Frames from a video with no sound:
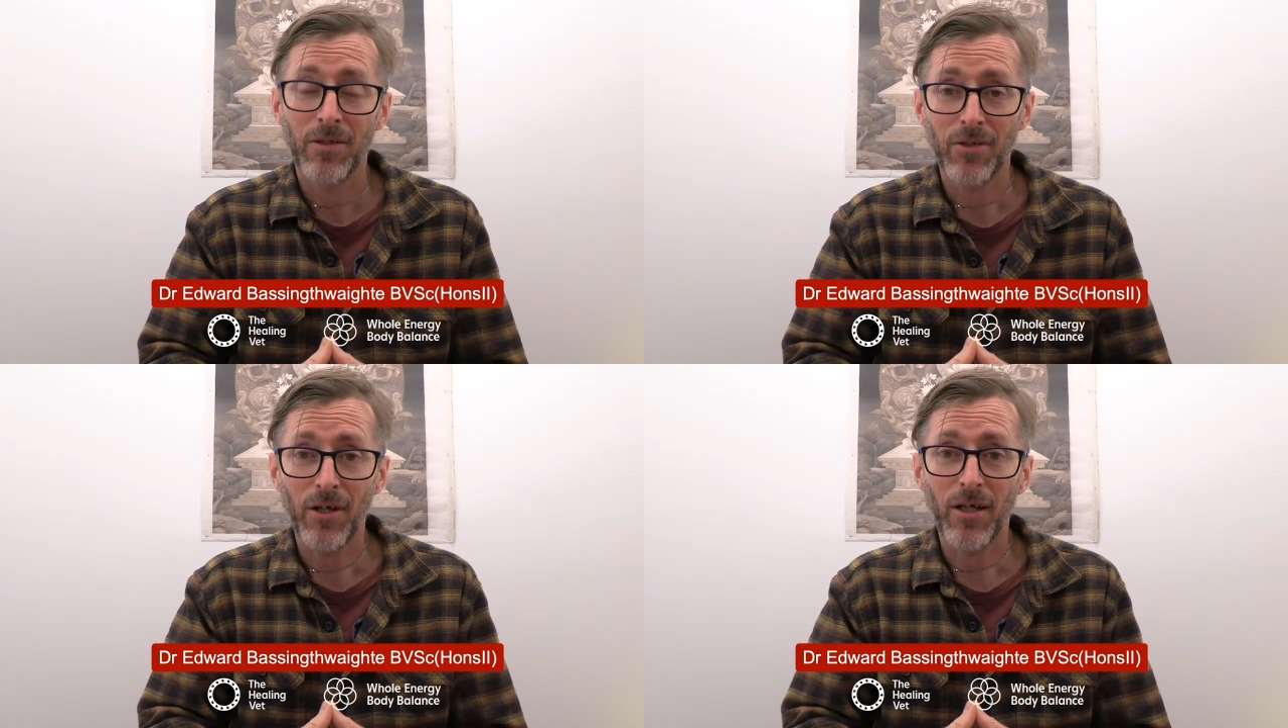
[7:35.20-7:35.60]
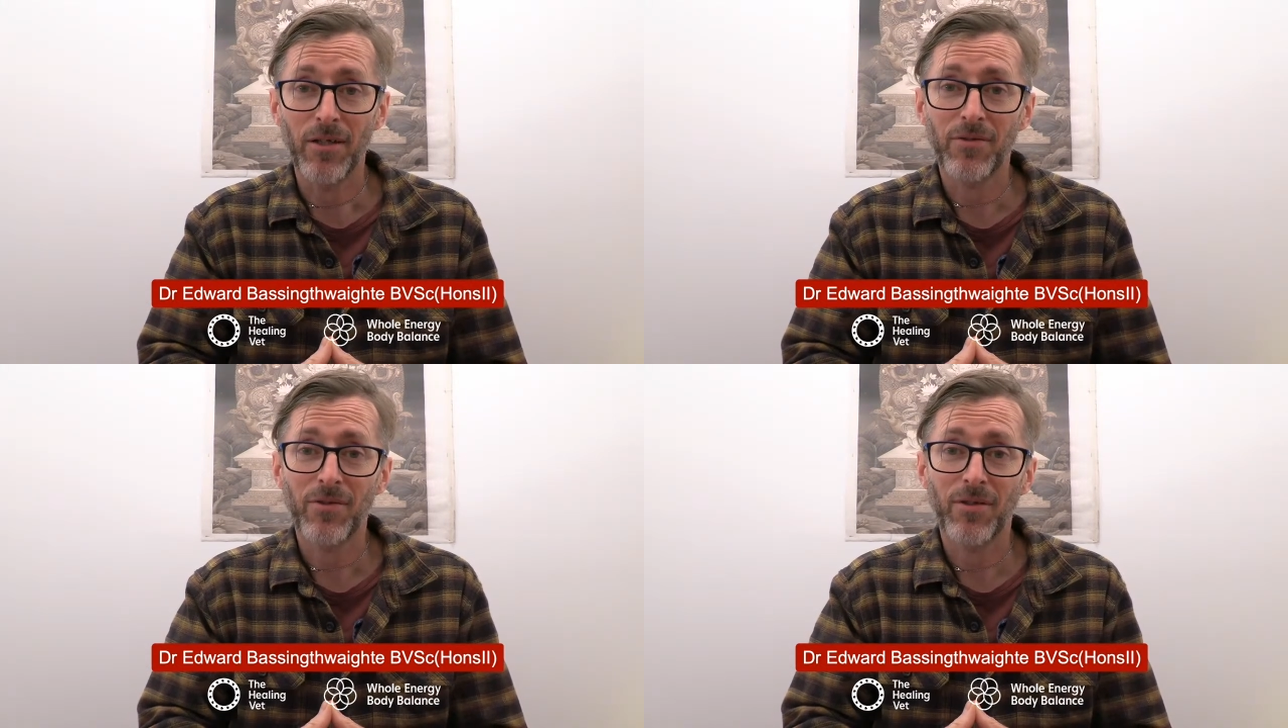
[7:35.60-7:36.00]

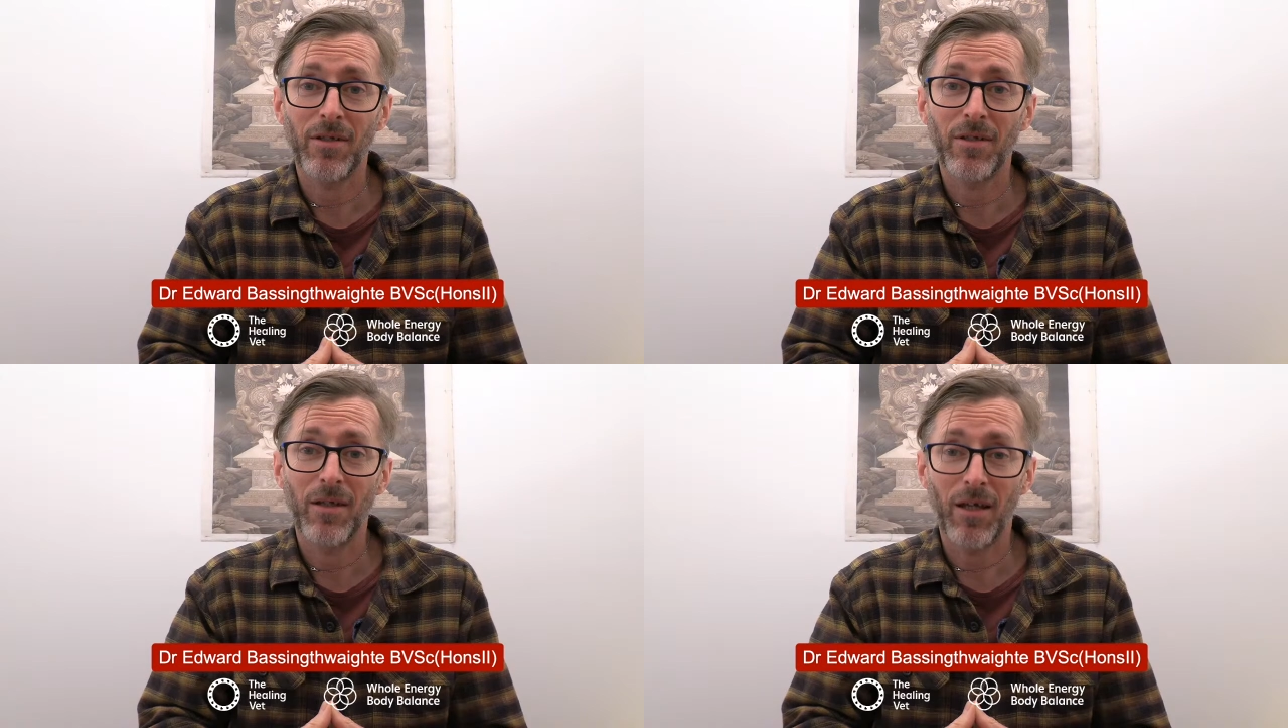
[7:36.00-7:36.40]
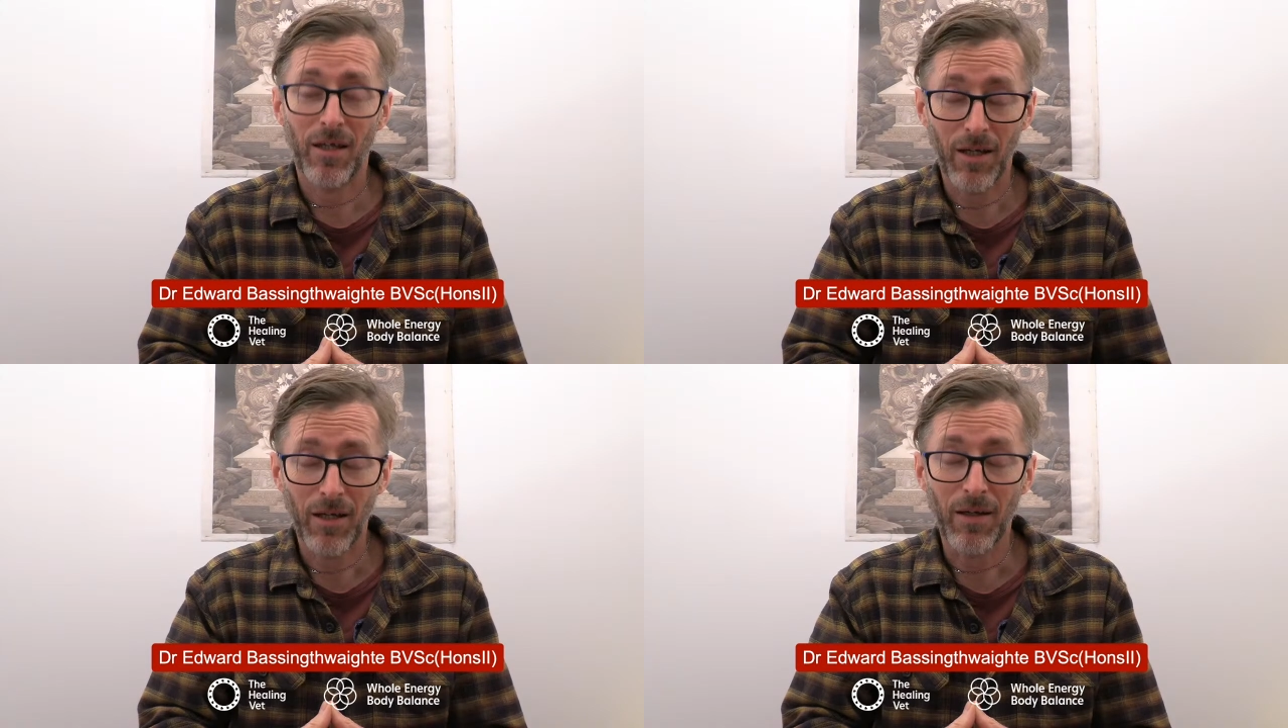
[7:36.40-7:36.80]
Diets,
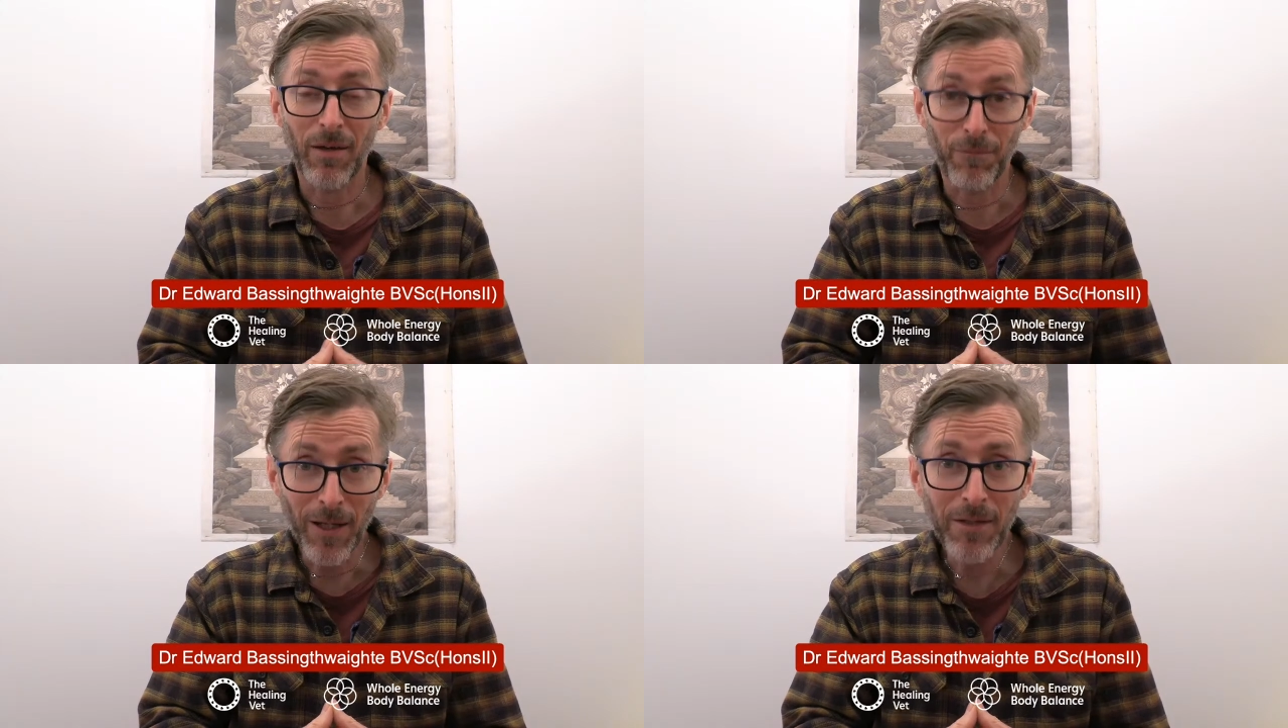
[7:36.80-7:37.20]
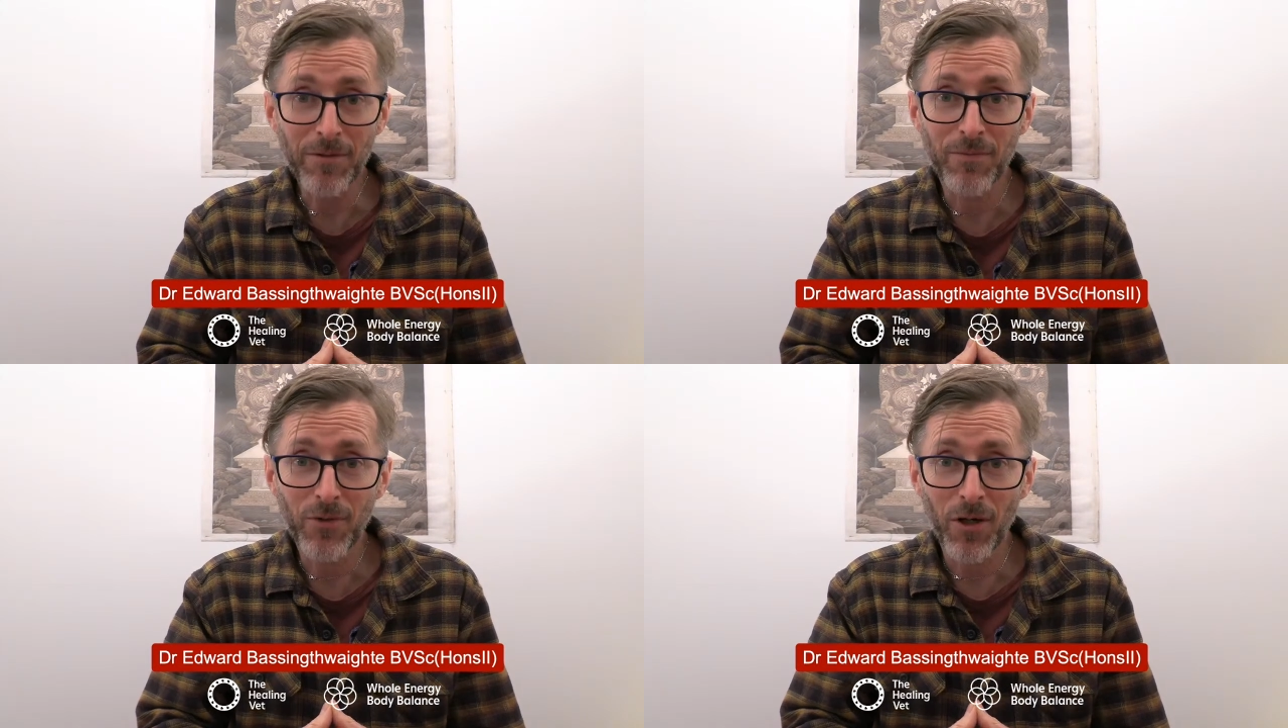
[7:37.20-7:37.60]

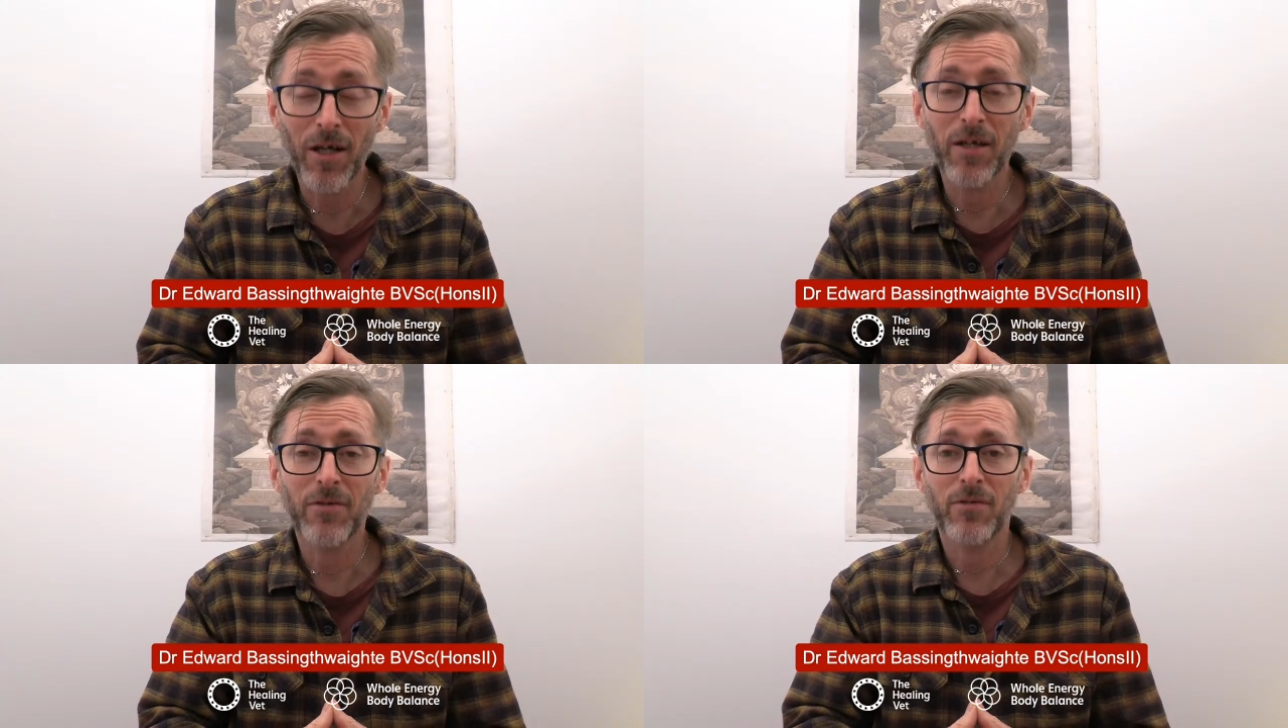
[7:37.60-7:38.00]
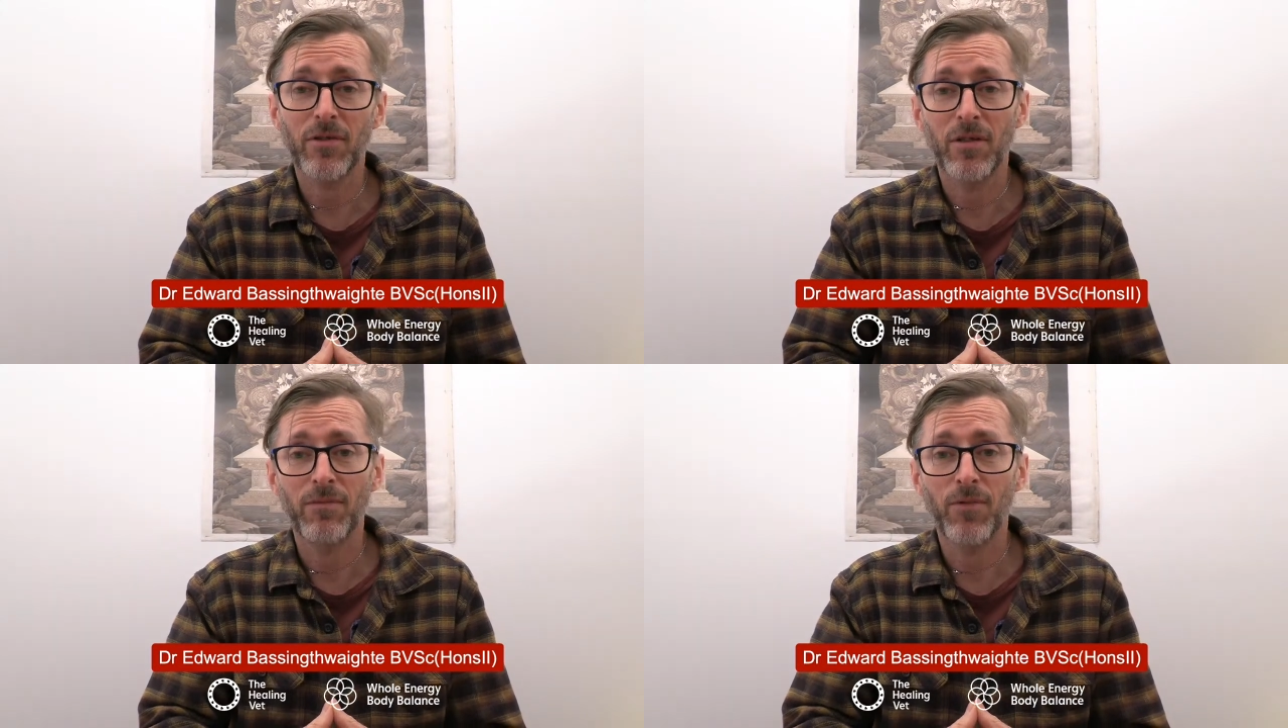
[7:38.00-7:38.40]
effective diets
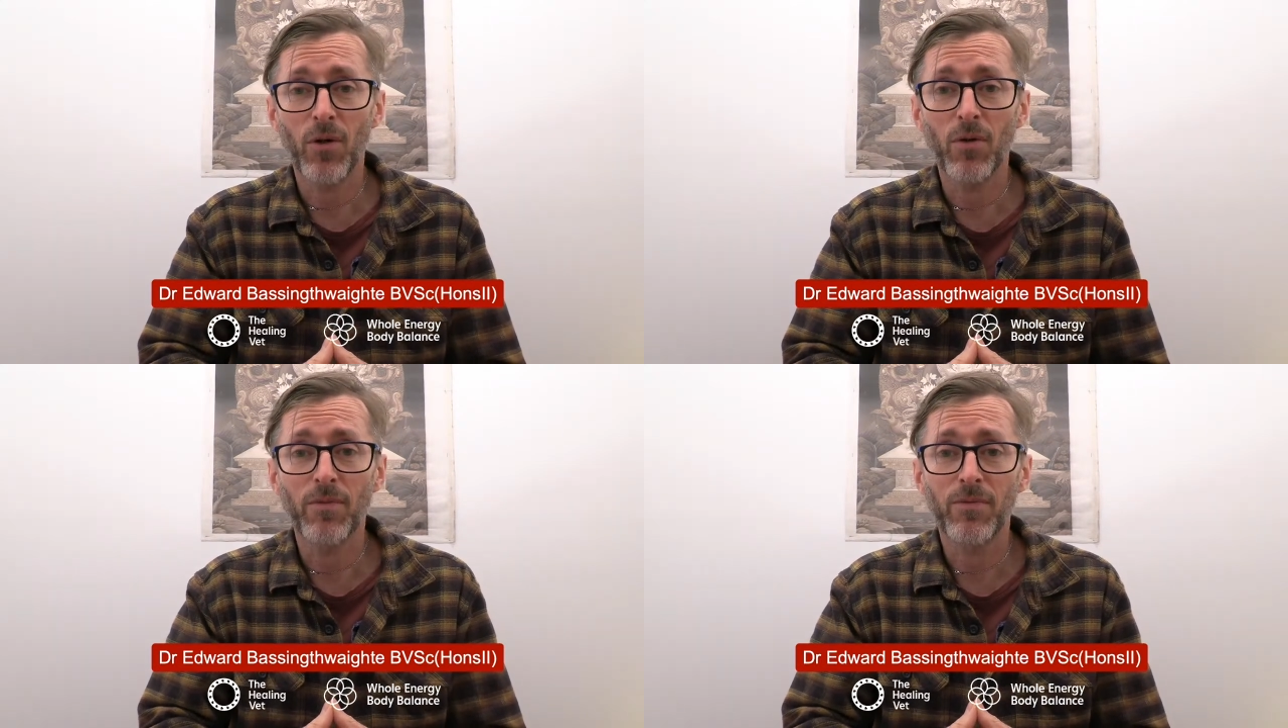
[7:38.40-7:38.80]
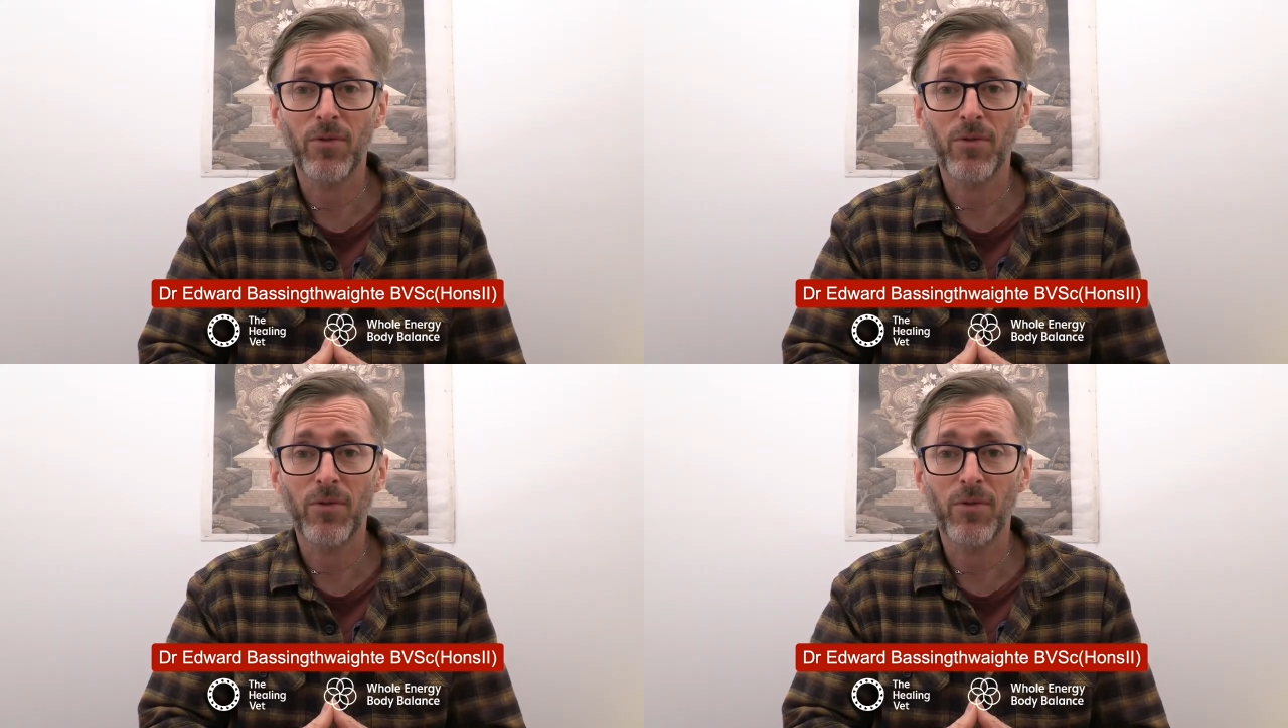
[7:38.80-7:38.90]
involve